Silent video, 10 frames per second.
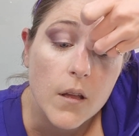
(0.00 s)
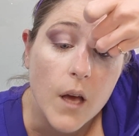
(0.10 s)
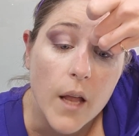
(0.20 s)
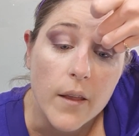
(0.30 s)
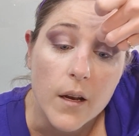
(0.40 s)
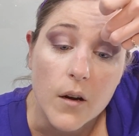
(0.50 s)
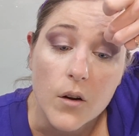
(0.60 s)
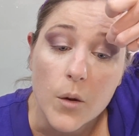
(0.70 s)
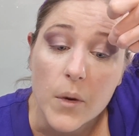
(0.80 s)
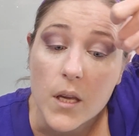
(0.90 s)
And then I'll
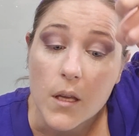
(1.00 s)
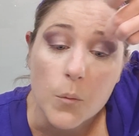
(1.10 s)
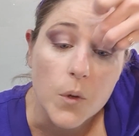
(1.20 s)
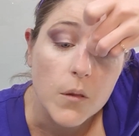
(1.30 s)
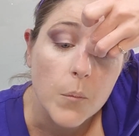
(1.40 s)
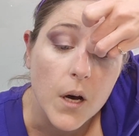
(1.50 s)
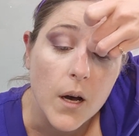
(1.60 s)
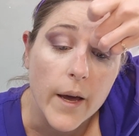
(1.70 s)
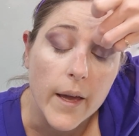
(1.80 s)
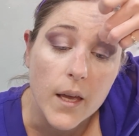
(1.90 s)
go back in with
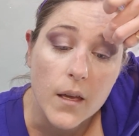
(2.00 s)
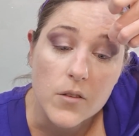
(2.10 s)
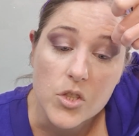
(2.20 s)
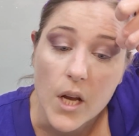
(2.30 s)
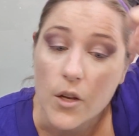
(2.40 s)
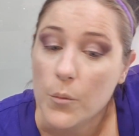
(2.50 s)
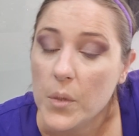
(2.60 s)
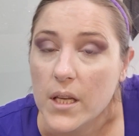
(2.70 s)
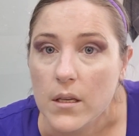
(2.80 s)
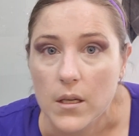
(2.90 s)
my shadow
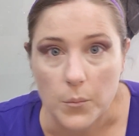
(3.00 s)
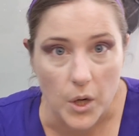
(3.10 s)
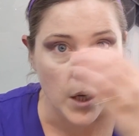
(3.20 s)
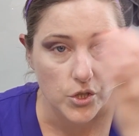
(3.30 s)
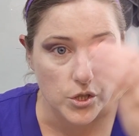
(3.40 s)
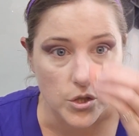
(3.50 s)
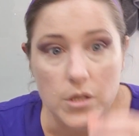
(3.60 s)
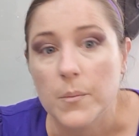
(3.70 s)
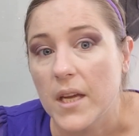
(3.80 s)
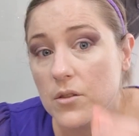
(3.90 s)
blending brush and
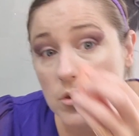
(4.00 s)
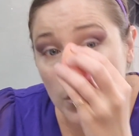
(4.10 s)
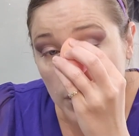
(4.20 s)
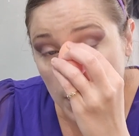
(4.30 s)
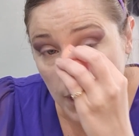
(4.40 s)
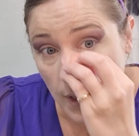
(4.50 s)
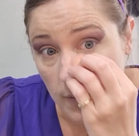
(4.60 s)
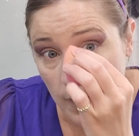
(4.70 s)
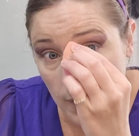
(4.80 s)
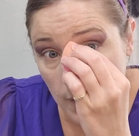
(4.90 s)
just make sure that
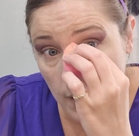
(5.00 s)
that's